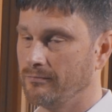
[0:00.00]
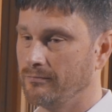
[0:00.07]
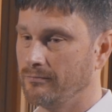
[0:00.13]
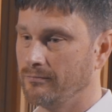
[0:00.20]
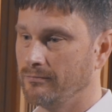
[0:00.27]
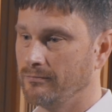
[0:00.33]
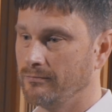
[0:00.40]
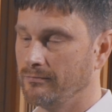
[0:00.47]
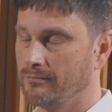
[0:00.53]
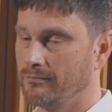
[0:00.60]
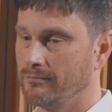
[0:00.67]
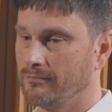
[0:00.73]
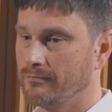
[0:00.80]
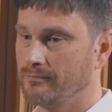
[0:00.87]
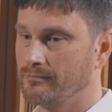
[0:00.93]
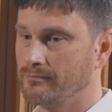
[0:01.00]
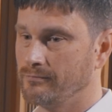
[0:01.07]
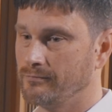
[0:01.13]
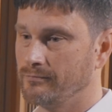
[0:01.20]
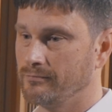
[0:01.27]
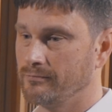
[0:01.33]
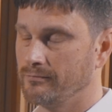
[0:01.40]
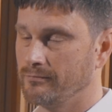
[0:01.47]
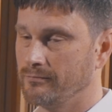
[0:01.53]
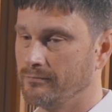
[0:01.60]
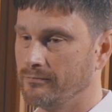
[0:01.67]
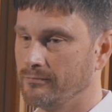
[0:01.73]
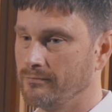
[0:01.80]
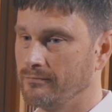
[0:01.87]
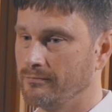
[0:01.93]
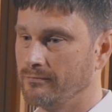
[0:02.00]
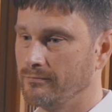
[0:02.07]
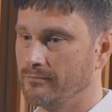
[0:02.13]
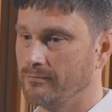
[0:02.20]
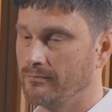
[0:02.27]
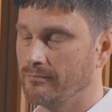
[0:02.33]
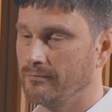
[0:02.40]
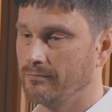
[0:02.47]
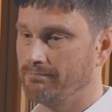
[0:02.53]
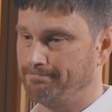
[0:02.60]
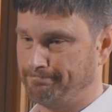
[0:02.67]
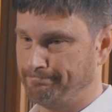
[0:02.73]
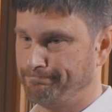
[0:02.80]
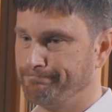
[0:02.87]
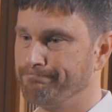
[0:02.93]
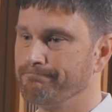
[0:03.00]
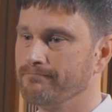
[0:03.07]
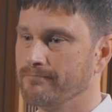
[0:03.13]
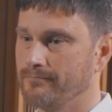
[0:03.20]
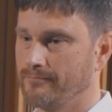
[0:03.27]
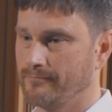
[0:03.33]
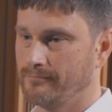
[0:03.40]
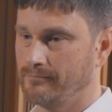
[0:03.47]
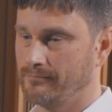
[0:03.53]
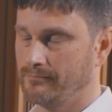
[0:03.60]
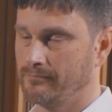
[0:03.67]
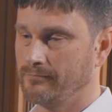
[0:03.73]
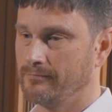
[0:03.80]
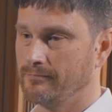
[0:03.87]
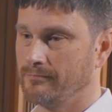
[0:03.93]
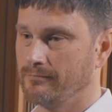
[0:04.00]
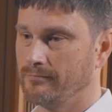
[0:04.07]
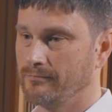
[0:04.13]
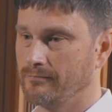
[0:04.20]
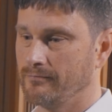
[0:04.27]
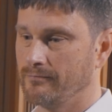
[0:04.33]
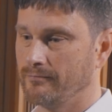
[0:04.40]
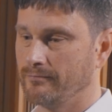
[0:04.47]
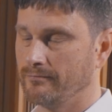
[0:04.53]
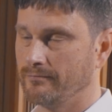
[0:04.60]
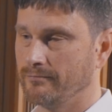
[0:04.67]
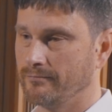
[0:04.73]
This person isn't speaking.